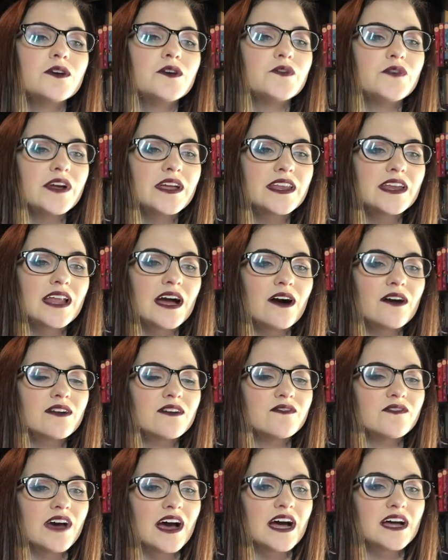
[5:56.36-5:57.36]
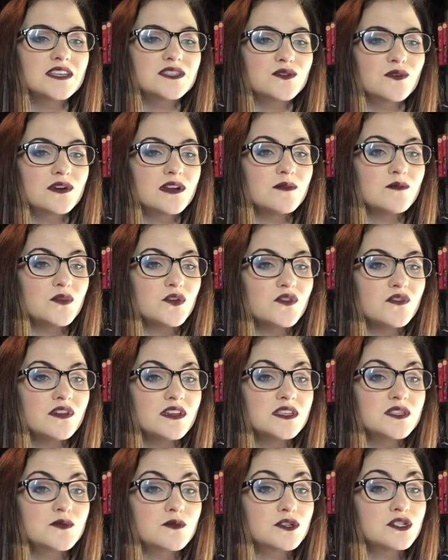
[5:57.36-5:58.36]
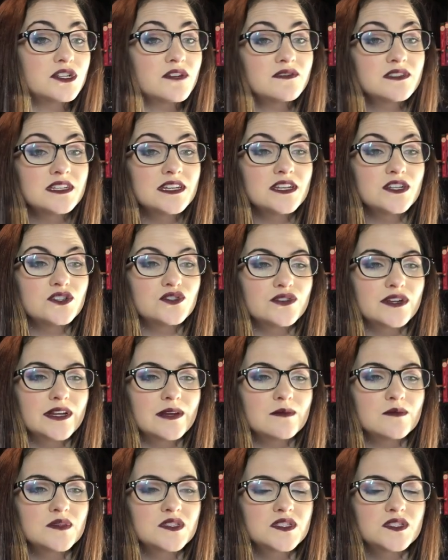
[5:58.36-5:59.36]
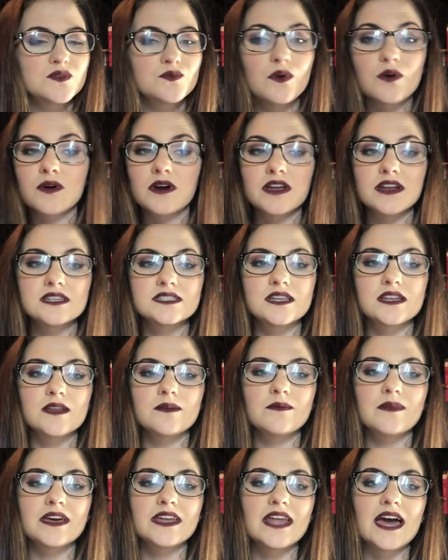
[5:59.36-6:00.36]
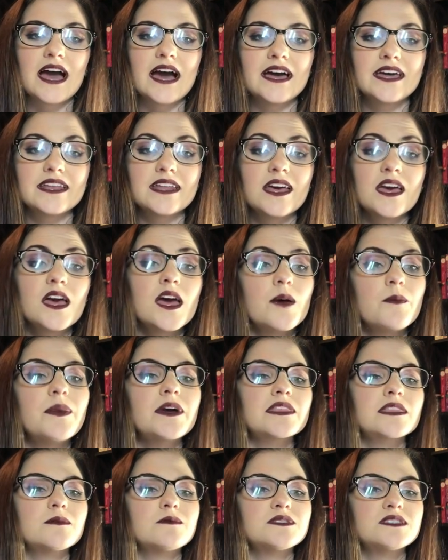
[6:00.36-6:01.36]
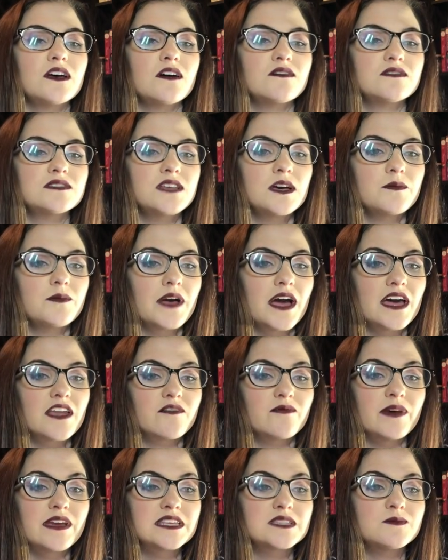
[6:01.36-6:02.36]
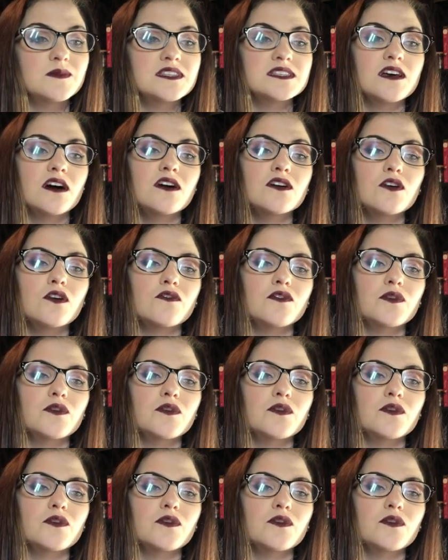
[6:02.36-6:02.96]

who faded out in vast sordid movies, were shifted in dreams, woke on a sudden Manhattan, and picked themselves up out of basements hung